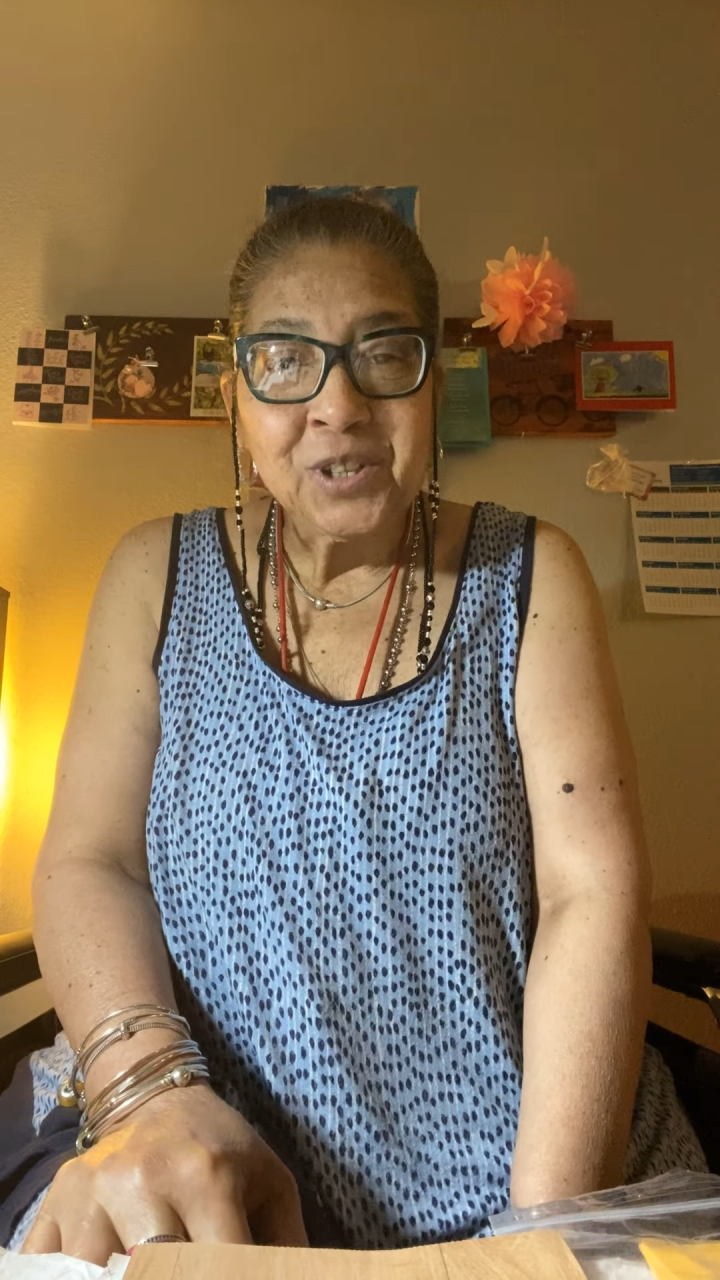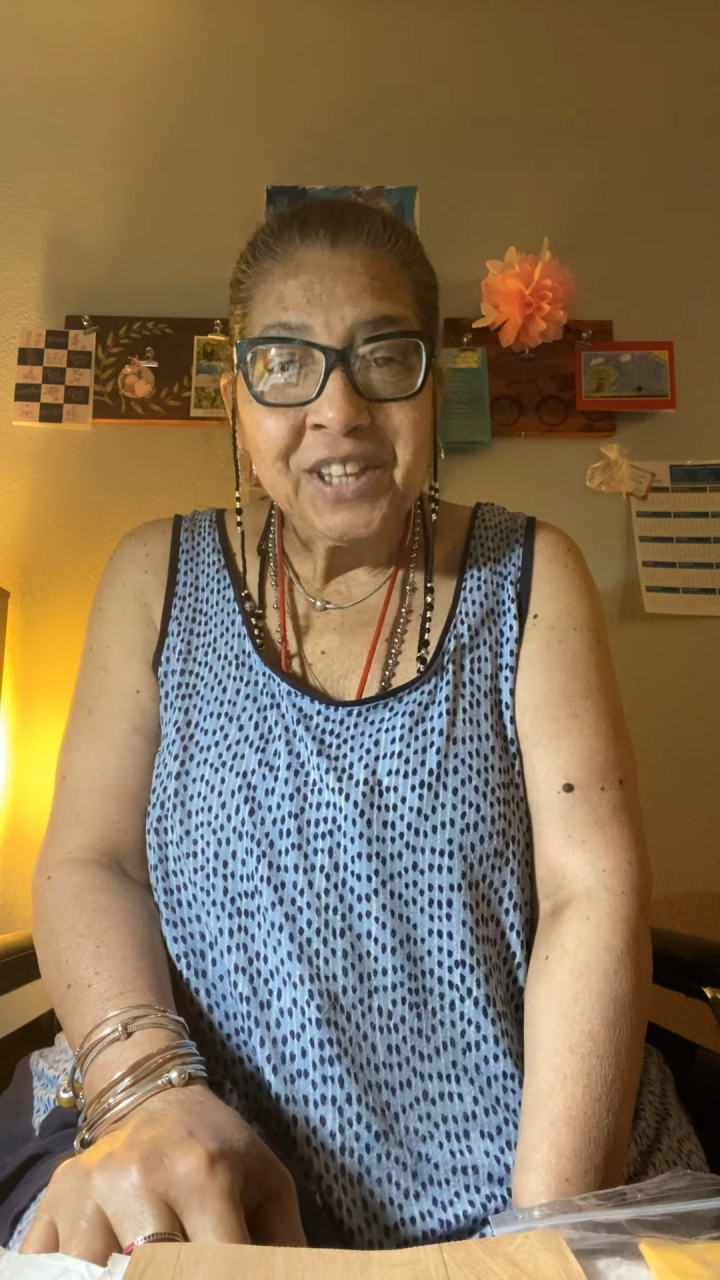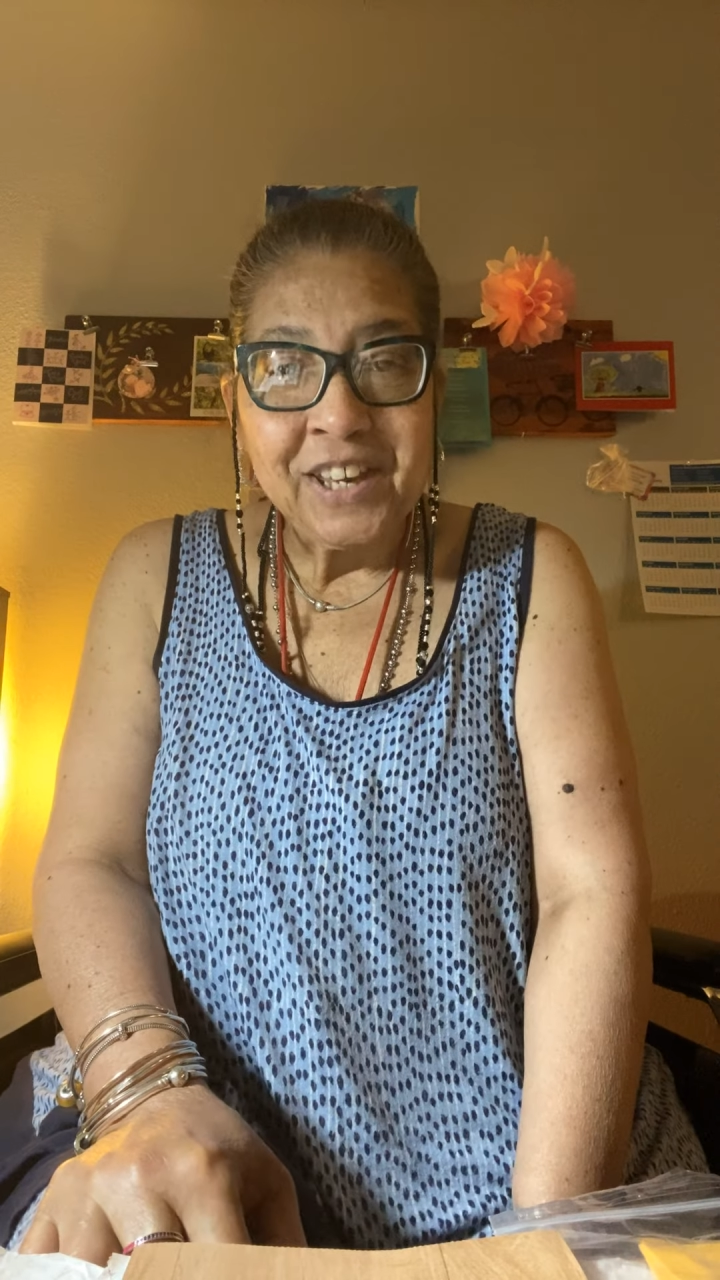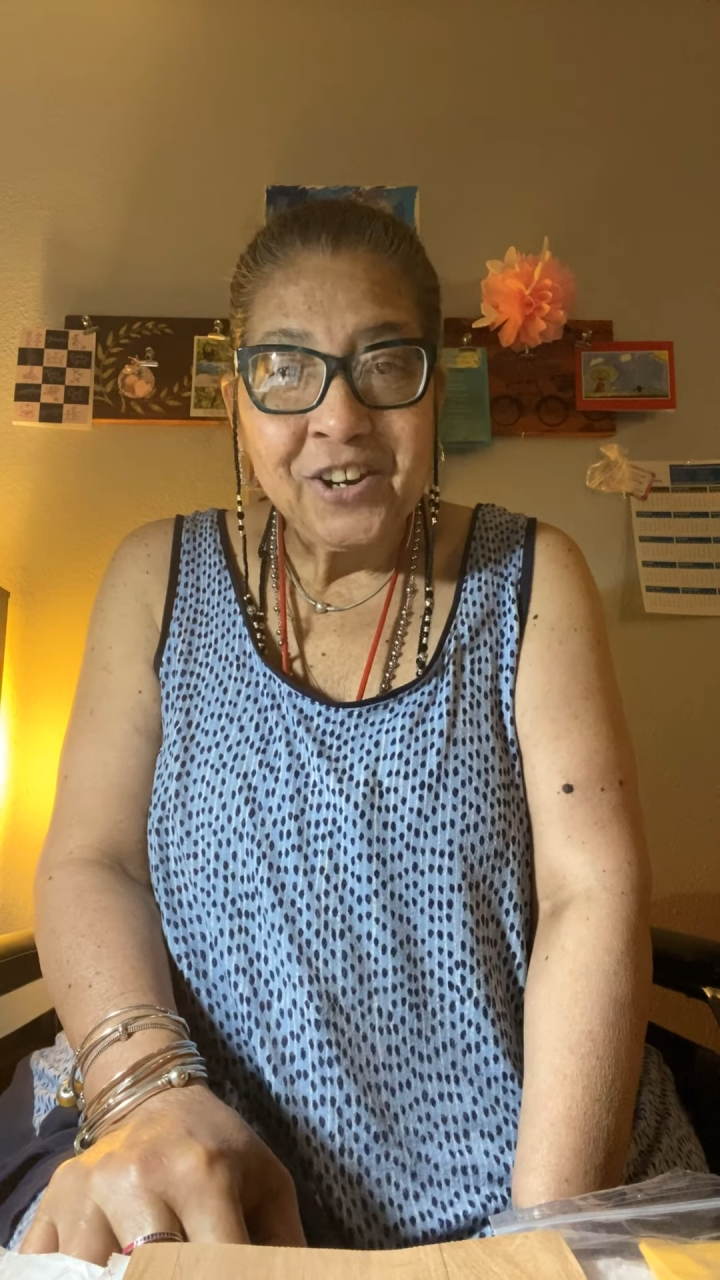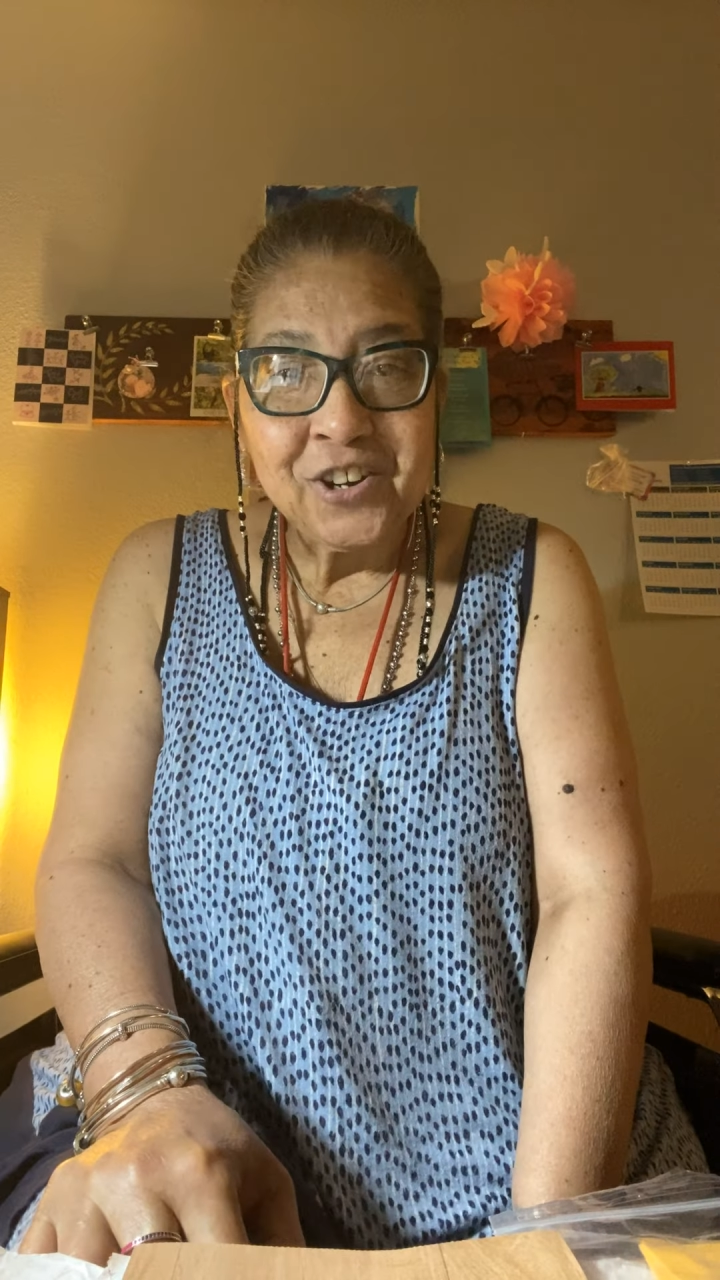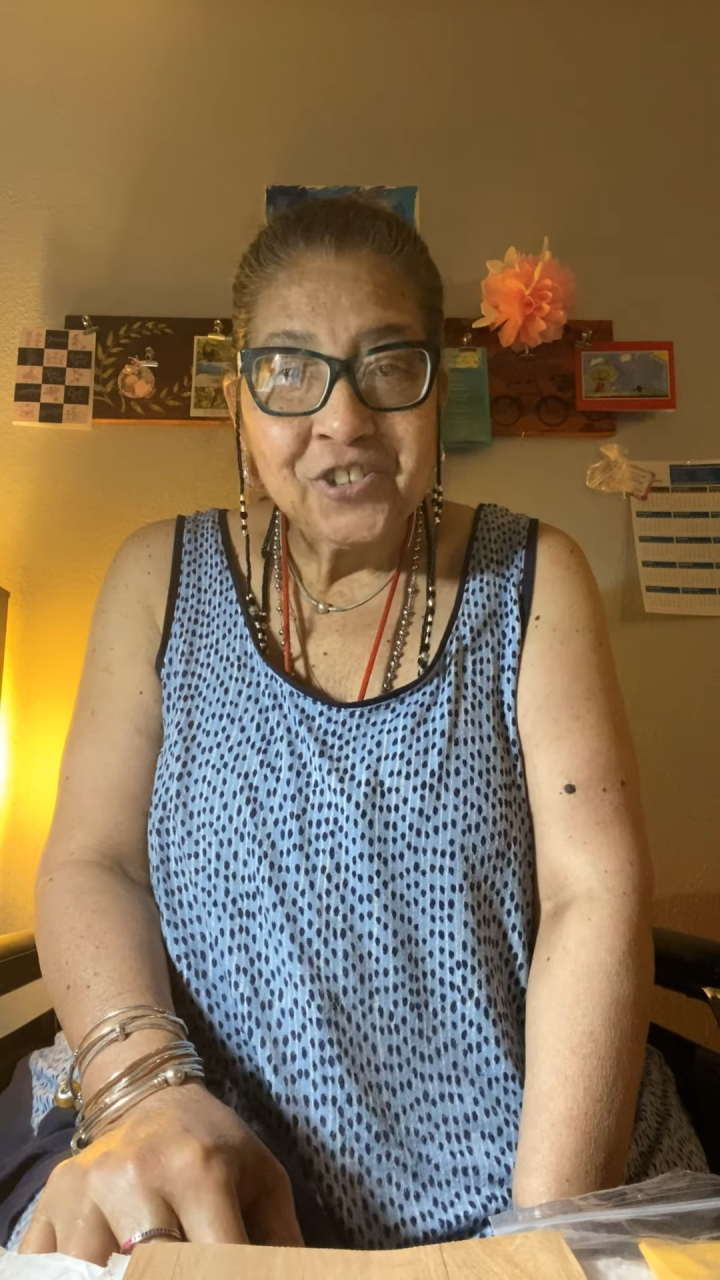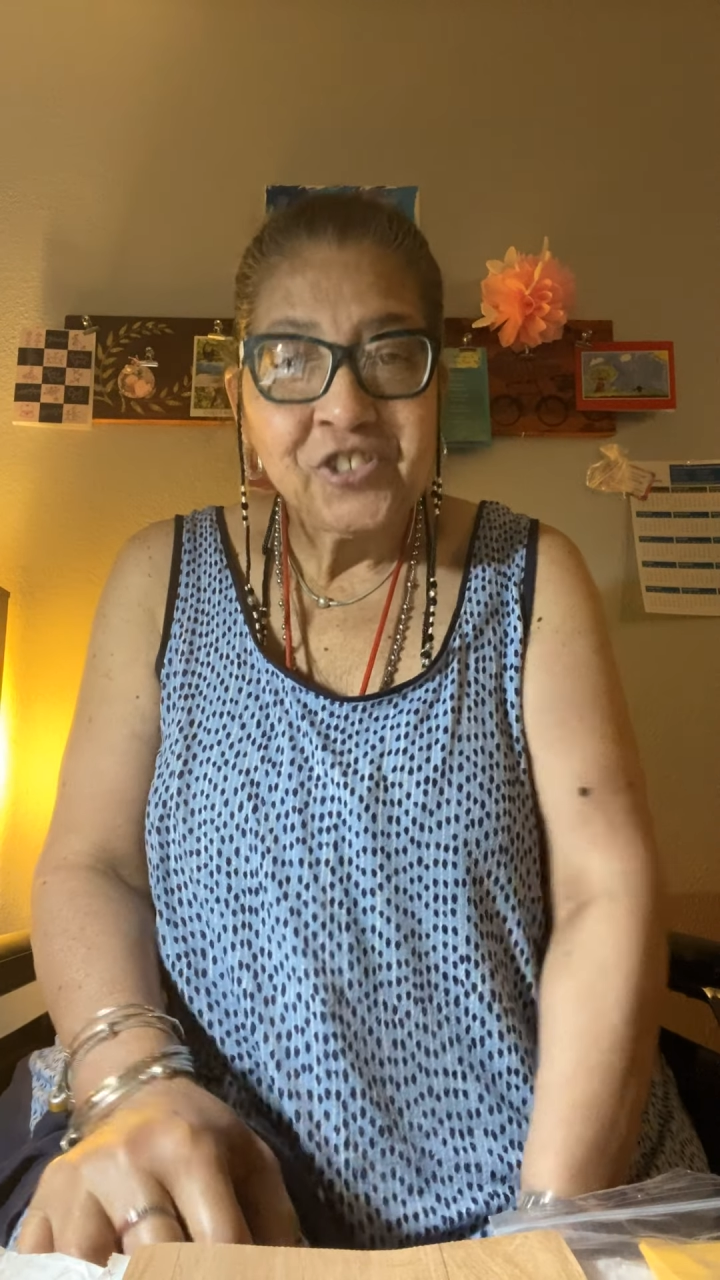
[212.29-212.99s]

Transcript: link her